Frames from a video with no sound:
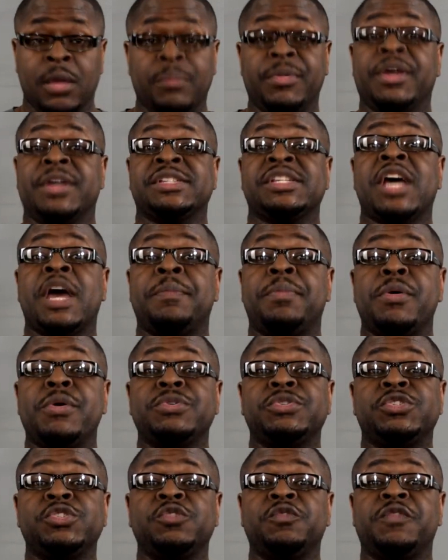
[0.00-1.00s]
because I
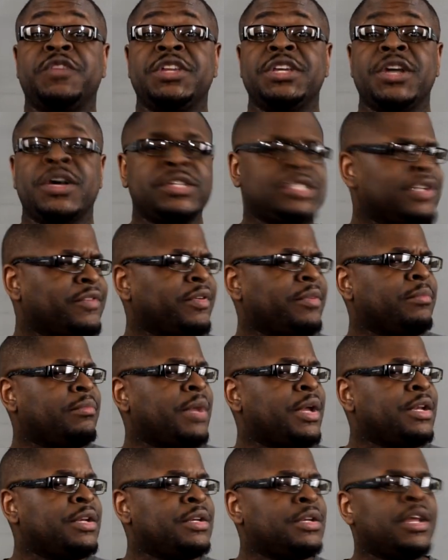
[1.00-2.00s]
post new videos every
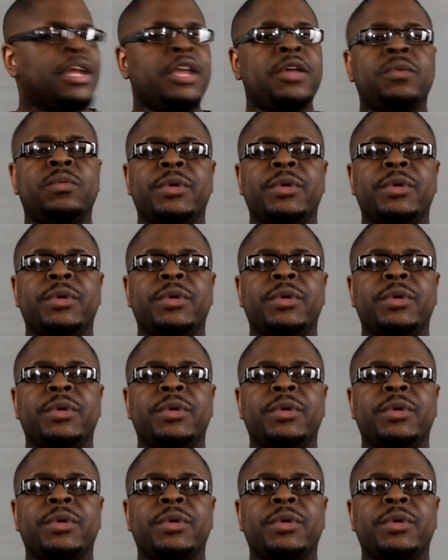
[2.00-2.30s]
Monday,